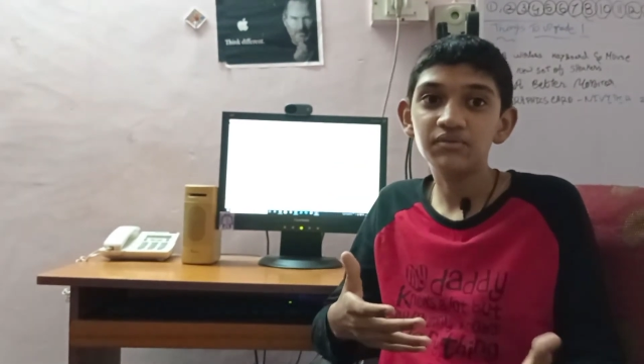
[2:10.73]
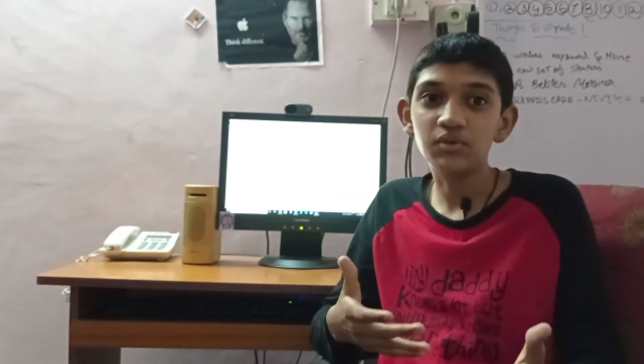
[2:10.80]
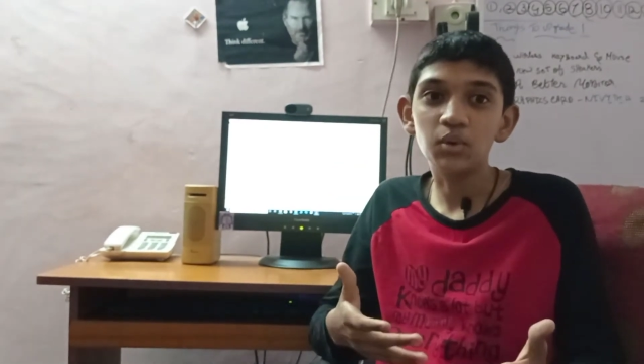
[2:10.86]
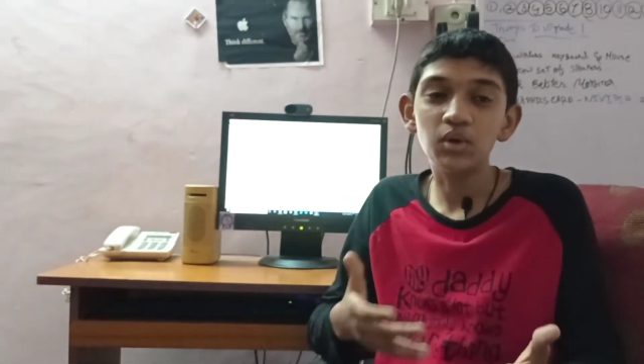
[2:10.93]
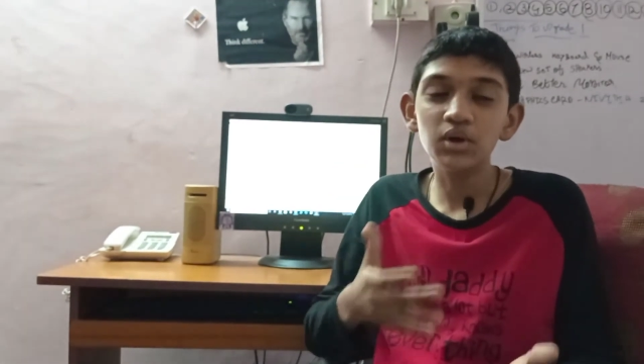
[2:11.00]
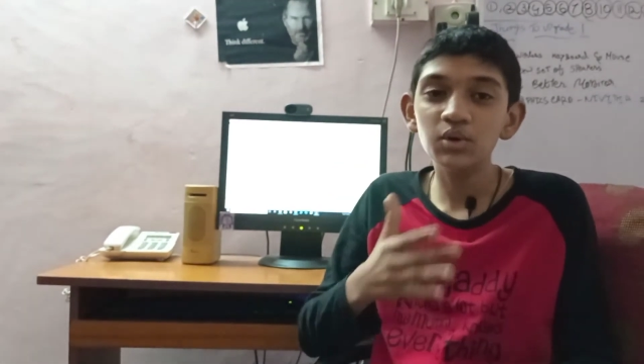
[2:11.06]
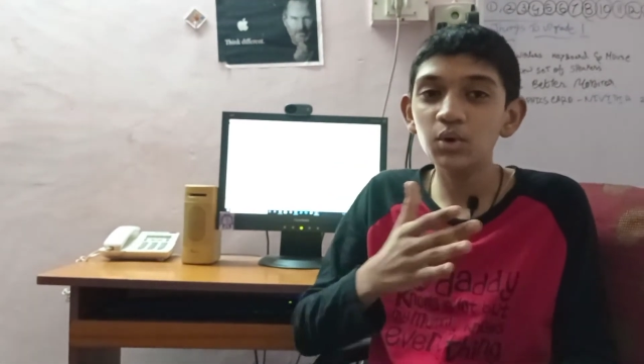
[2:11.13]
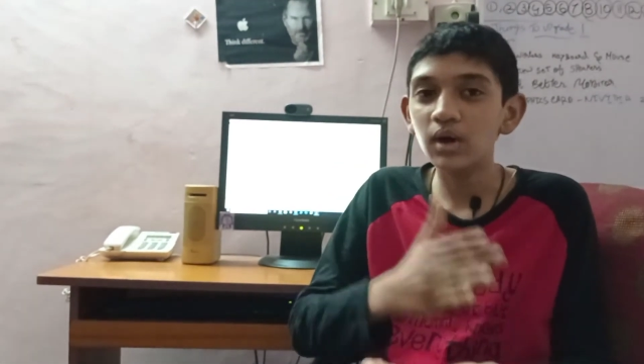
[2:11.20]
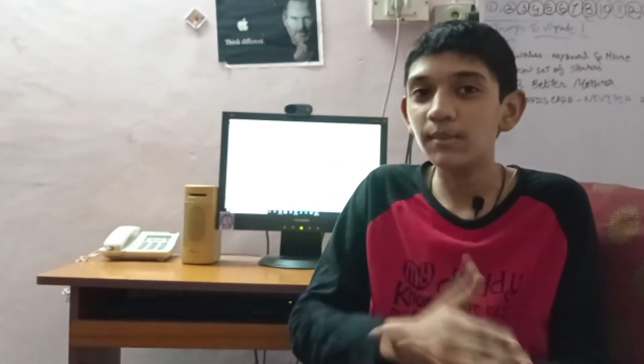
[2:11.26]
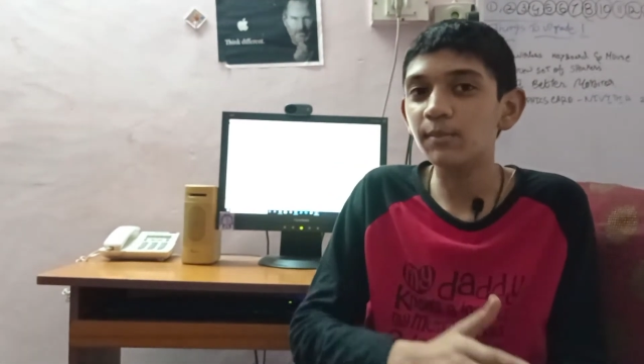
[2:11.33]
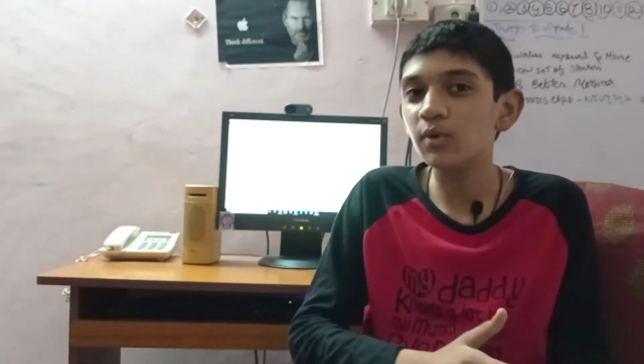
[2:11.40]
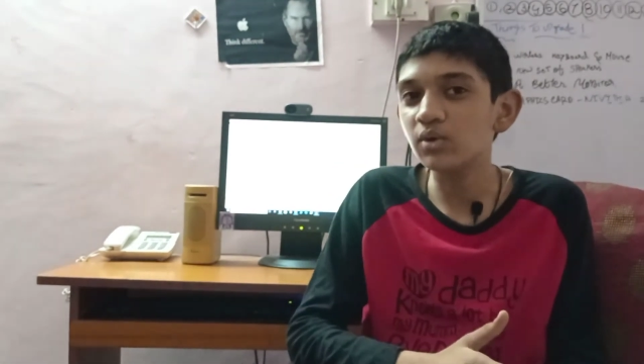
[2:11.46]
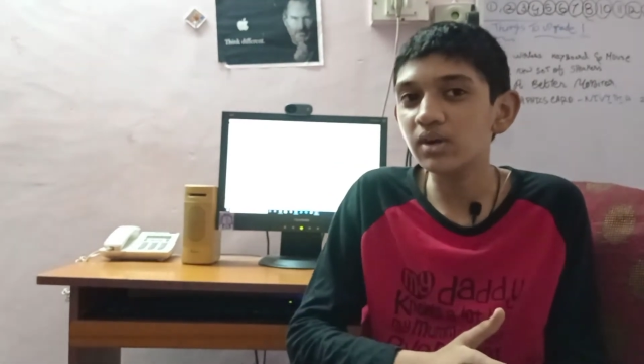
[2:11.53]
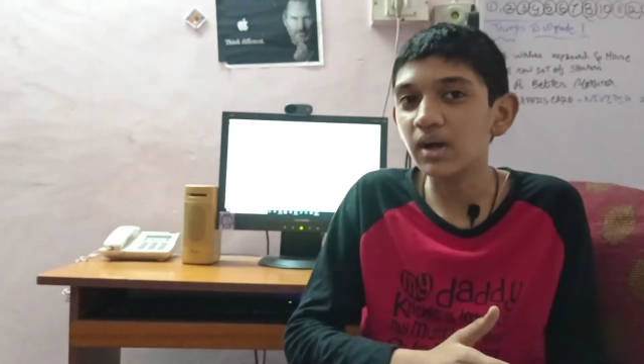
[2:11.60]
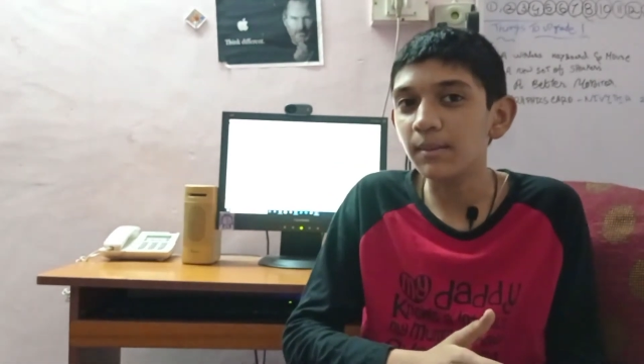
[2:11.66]
told you
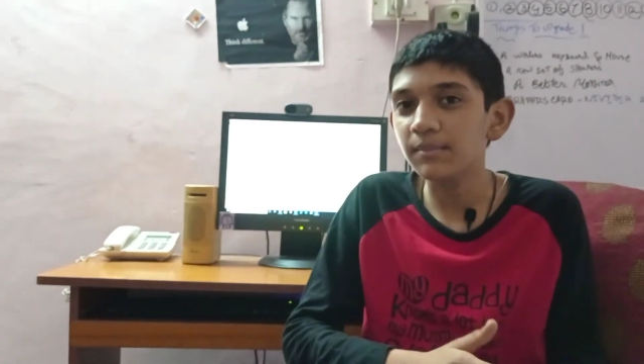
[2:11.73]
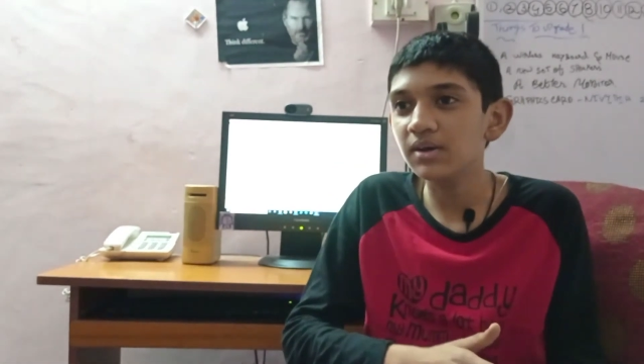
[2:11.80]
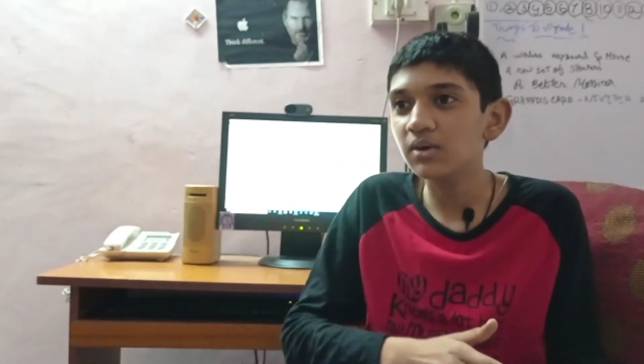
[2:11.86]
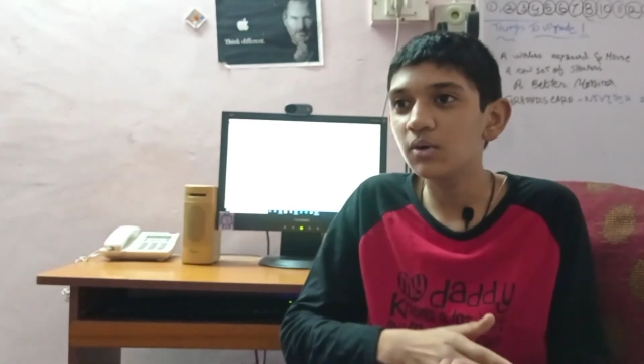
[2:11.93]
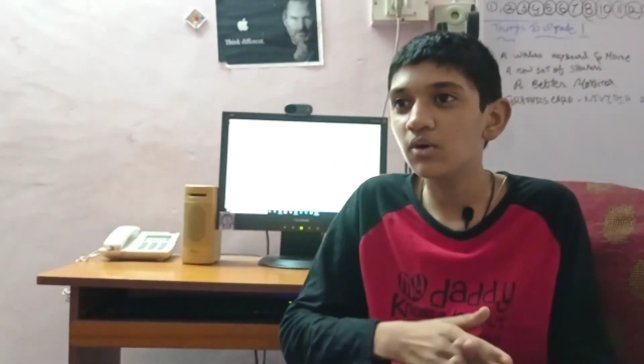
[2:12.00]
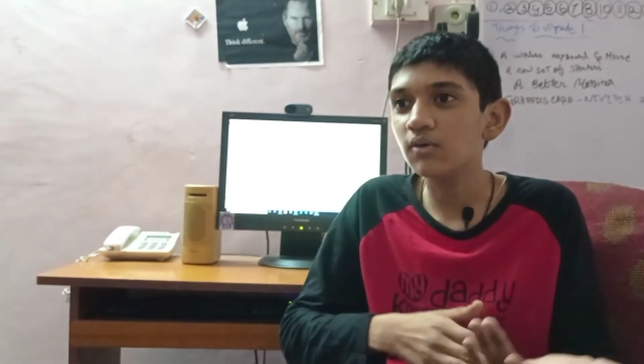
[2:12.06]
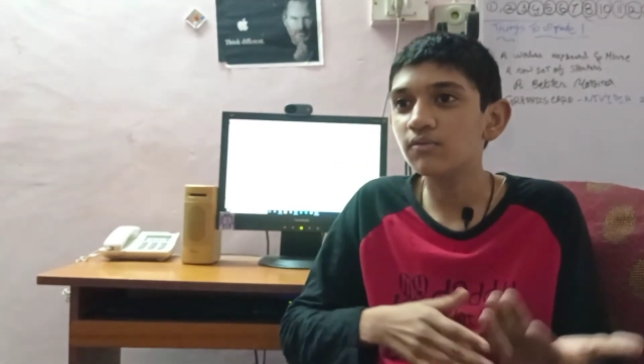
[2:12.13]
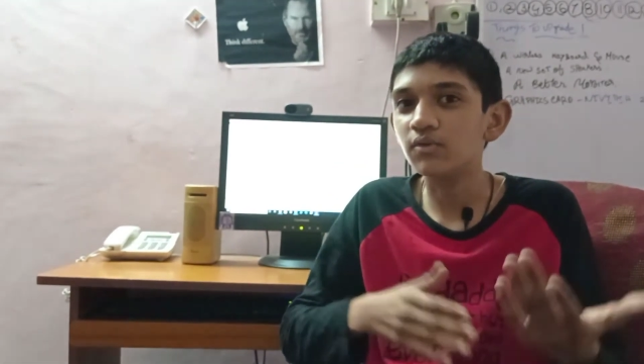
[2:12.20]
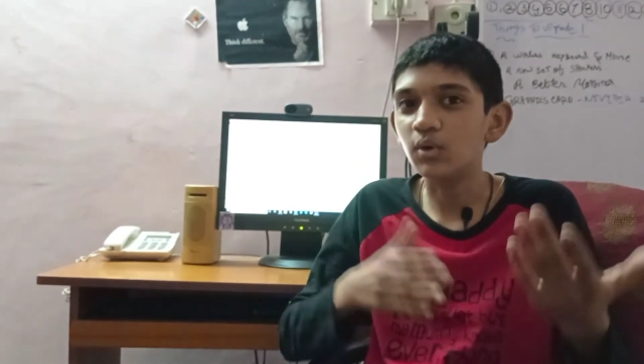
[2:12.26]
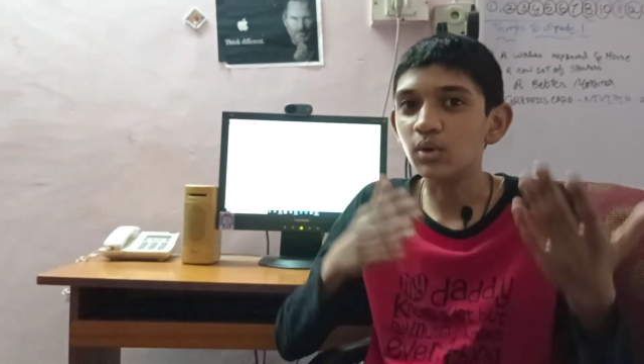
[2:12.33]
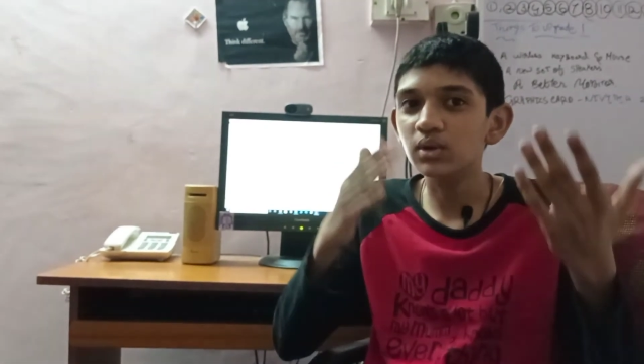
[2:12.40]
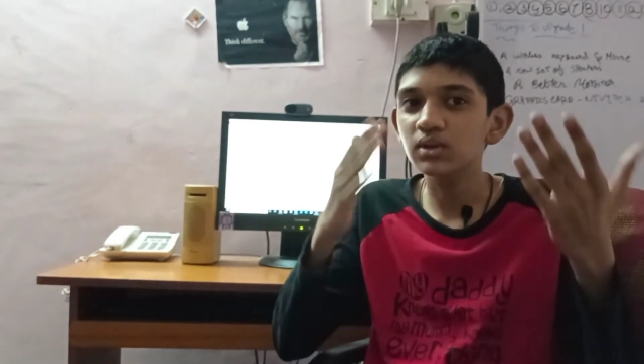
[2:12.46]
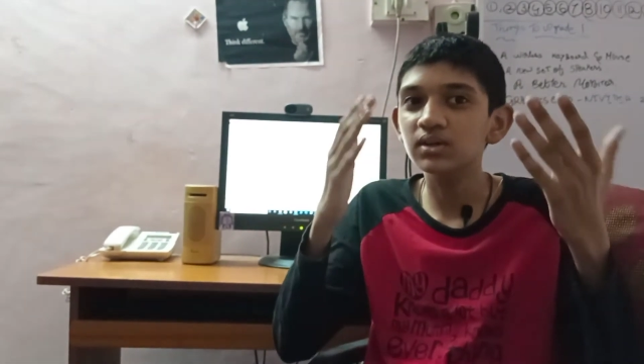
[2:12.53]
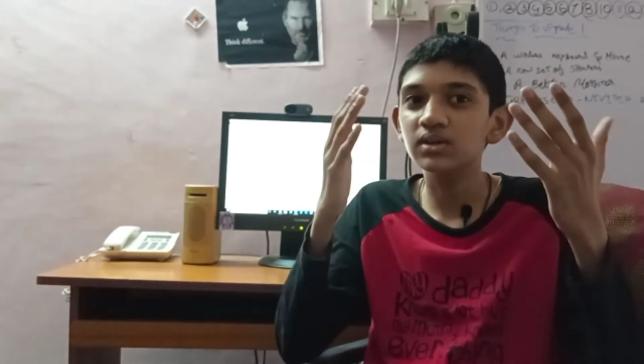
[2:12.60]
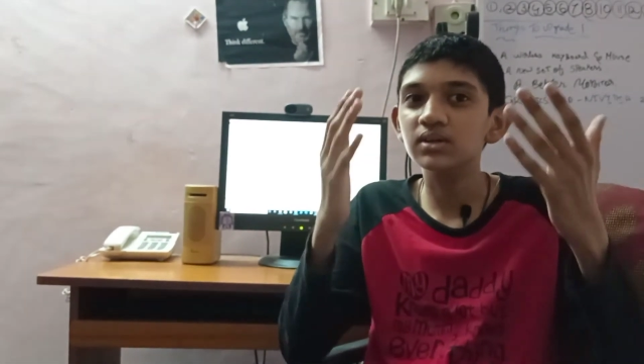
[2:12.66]
about coming of
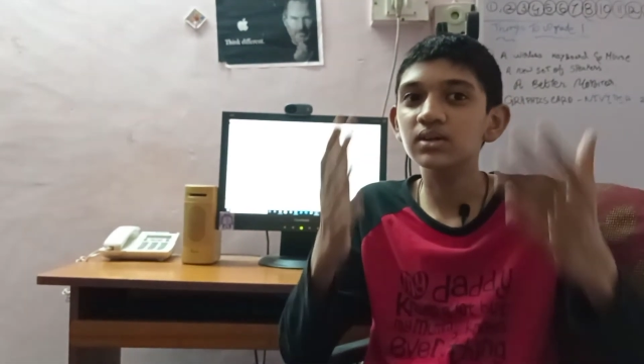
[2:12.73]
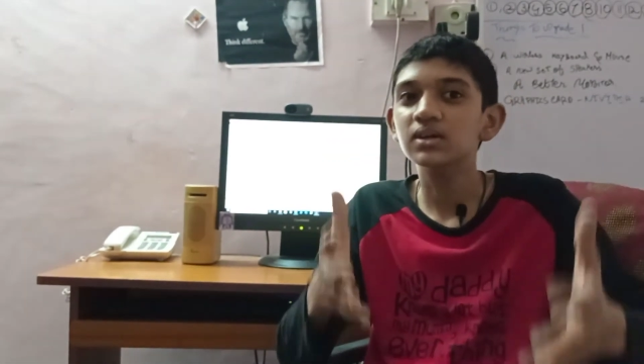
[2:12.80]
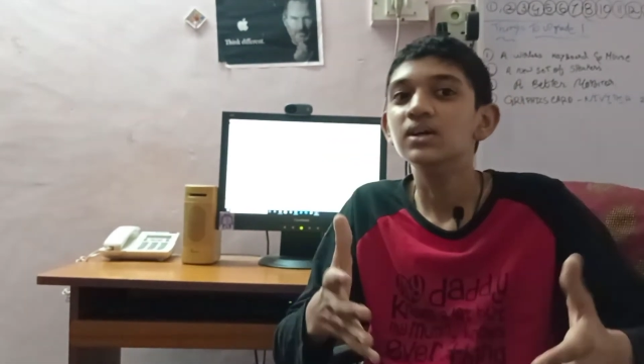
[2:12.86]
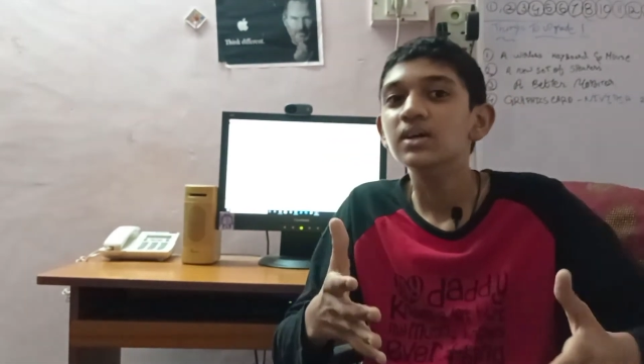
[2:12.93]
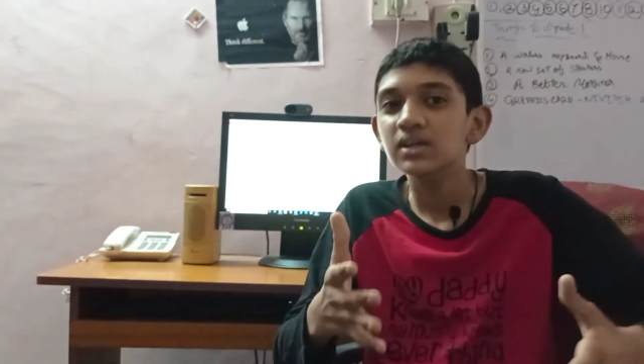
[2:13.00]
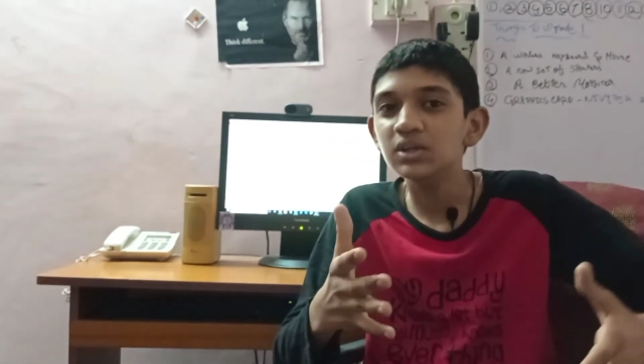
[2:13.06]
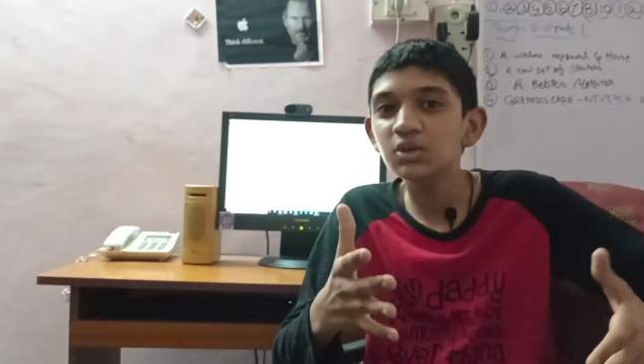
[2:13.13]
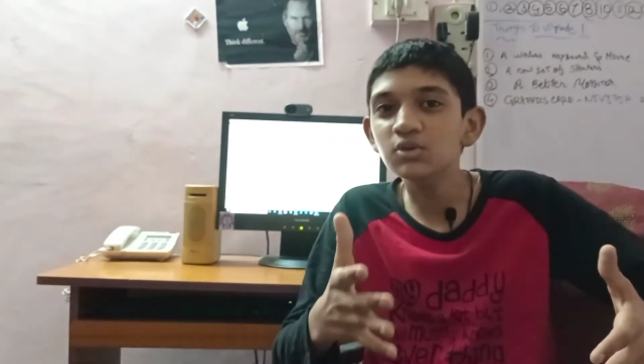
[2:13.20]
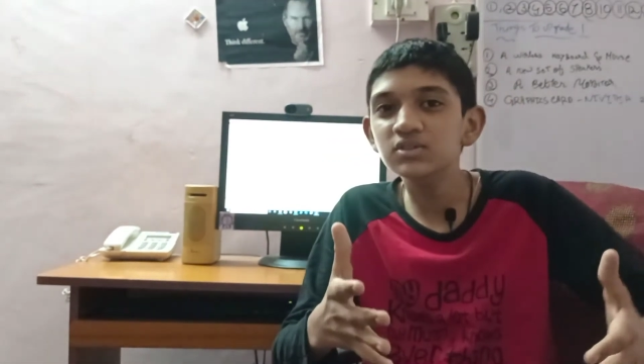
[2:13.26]
all the new